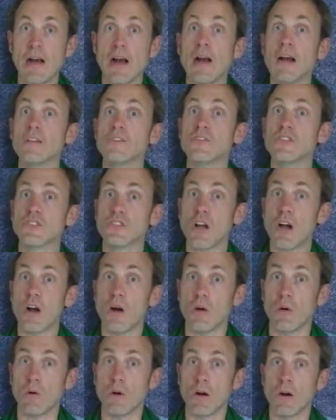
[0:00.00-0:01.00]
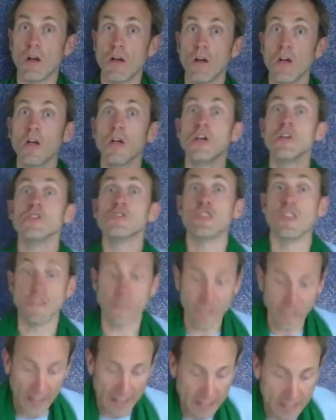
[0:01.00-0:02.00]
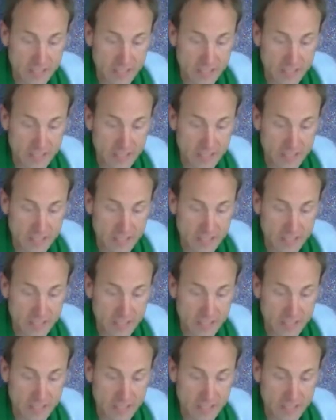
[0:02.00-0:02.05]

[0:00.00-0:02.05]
and so she fell